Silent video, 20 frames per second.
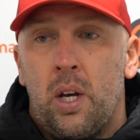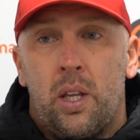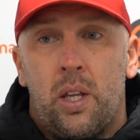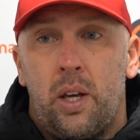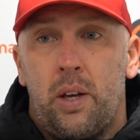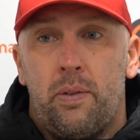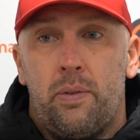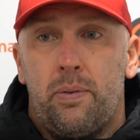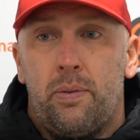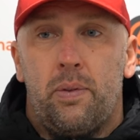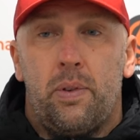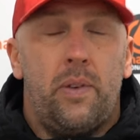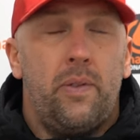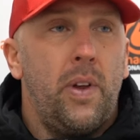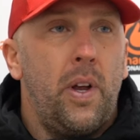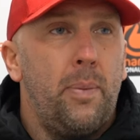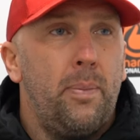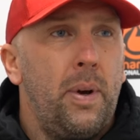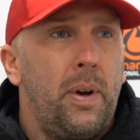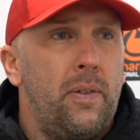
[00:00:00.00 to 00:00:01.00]
They've
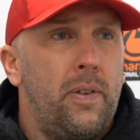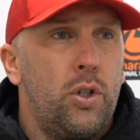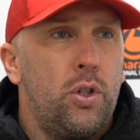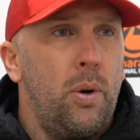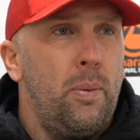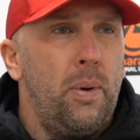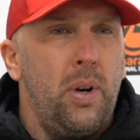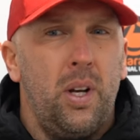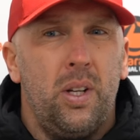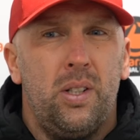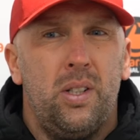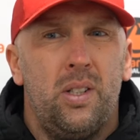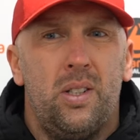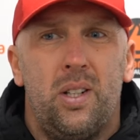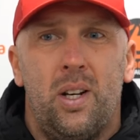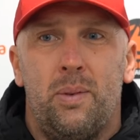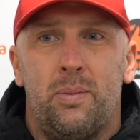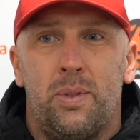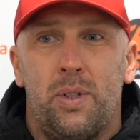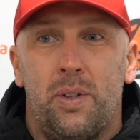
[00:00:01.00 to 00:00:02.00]
done a bit of a job on us in
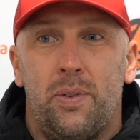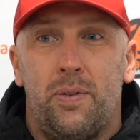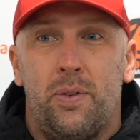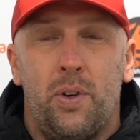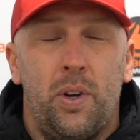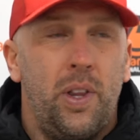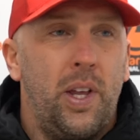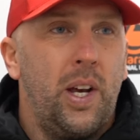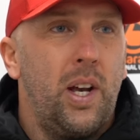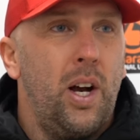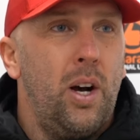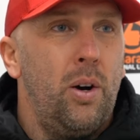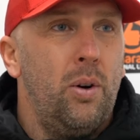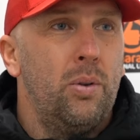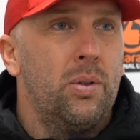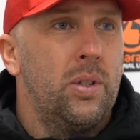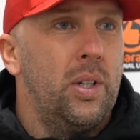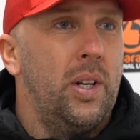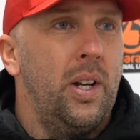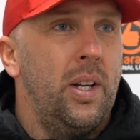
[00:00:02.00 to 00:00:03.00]
terms of got their
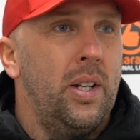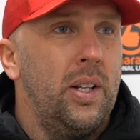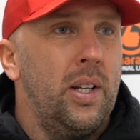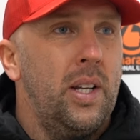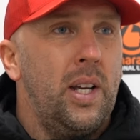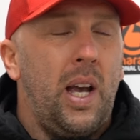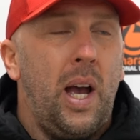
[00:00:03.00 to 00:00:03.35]
goals and then